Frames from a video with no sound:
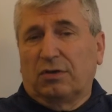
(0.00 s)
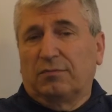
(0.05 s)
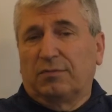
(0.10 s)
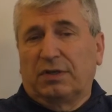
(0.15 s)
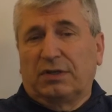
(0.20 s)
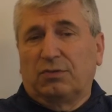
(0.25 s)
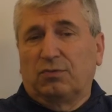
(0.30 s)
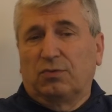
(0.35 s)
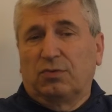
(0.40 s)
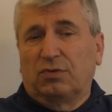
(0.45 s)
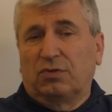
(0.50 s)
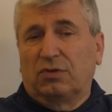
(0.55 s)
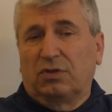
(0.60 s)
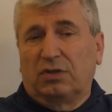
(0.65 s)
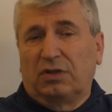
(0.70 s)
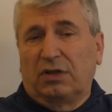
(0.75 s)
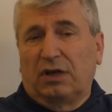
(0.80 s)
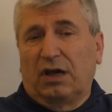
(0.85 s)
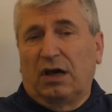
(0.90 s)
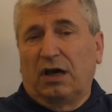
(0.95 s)
but
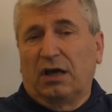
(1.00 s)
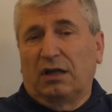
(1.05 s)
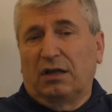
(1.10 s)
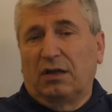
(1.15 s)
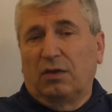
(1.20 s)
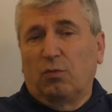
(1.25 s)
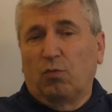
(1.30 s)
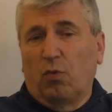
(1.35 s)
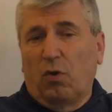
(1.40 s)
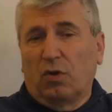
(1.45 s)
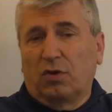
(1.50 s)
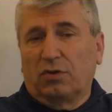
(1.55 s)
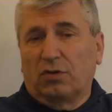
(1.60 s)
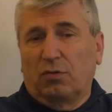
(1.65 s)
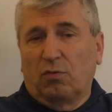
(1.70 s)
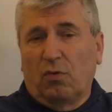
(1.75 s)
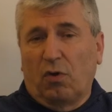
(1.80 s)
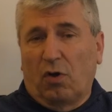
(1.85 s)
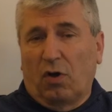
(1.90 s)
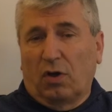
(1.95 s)
would hardly walk
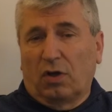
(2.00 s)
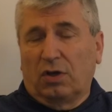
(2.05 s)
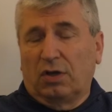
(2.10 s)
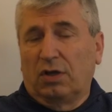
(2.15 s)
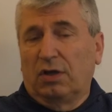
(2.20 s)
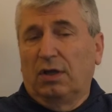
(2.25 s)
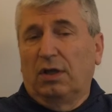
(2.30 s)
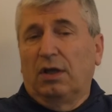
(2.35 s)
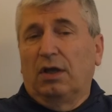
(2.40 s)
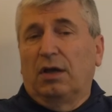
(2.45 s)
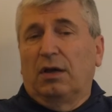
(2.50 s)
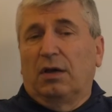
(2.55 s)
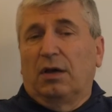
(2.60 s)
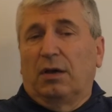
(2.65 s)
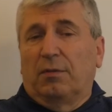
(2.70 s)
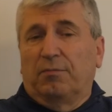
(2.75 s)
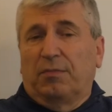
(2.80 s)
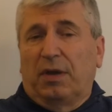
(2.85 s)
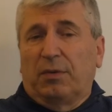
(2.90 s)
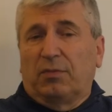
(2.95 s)
the walk.
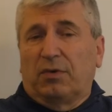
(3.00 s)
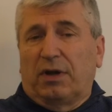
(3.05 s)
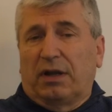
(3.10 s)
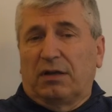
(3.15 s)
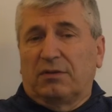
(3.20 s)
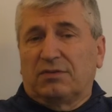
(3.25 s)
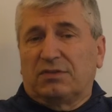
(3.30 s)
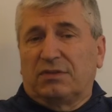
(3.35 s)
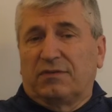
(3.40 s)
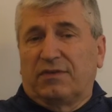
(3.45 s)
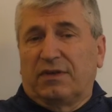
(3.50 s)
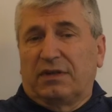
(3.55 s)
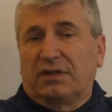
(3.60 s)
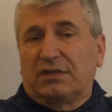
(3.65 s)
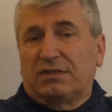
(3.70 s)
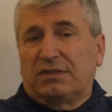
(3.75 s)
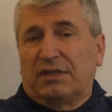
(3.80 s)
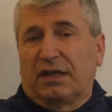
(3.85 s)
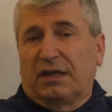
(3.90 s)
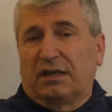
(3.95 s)
Memorandums of
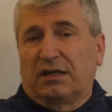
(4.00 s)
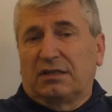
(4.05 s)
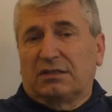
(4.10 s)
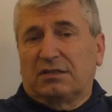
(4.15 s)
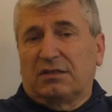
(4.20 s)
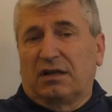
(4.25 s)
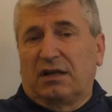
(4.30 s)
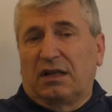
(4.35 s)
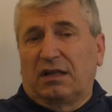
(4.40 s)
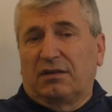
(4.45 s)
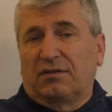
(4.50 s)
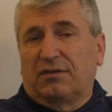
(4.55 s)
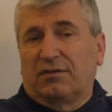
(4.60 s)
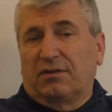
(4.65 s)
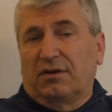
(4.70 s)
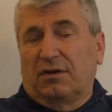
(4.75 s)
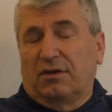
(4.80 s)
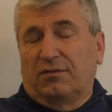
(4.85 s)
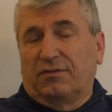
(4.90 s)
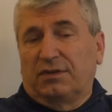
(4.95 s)
understanding and a letter
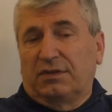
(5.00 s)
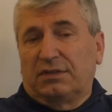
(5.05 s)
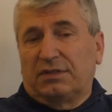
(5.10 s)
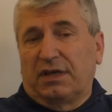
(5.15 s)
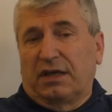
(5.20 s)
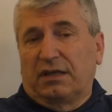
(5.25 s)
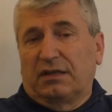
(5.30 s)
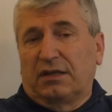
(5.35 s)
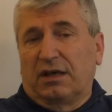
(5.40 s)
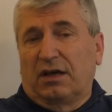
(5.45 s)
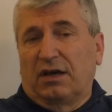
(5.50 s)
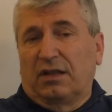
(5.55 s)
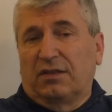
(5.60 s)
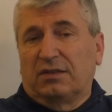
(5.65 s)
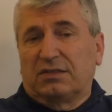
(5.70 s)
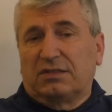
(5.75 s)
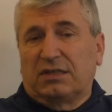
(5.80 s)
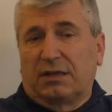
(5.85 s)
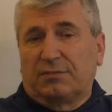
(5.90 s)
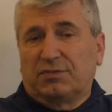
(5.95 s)
of intent are
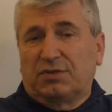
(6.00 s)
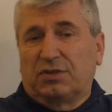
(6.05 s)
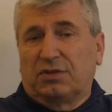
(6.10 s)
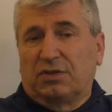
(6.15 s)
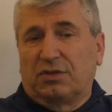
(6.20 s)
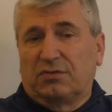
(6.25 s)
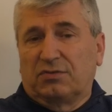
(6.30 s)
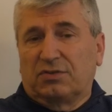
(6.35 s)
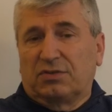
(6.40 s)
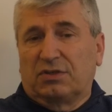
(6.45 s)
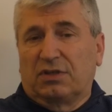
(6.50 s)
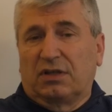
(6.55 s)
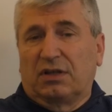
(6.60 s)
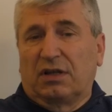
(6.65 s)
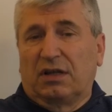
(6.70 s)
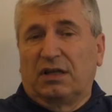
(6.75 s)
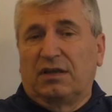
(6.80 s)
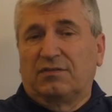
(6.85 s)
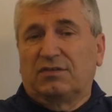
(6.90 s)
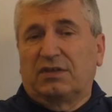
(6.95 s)
the substitutes
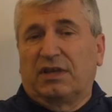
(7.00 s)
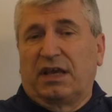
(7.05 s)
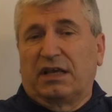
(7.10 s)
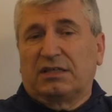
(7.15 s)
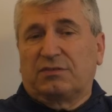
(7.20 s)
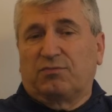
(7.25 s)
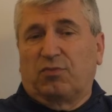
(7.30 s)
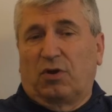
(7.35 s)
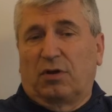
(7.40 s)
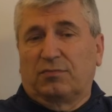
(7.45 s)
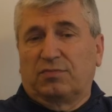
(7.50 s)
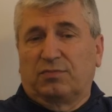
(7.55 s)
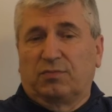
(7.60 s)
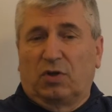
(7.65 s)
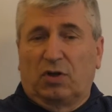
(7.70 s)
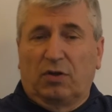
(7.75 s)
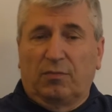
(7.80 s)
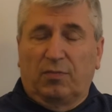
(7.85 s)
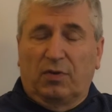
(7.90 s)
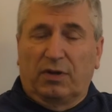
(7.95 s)
that leaves Gazprom's
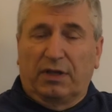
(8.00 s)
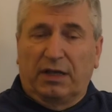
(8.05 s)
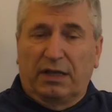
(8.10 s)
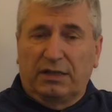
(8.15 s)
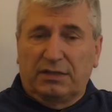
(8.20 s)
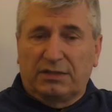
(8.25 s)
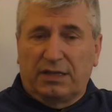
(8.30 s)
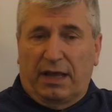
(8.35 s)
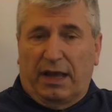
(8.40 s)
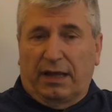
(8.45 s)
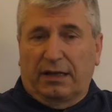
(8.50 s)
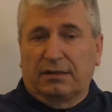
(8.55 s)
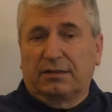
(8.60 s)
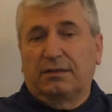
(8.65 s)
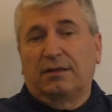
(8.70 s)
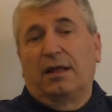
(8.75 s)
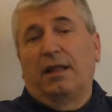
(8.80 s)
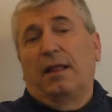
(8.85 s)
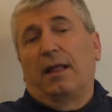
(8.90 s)
monopoly intact.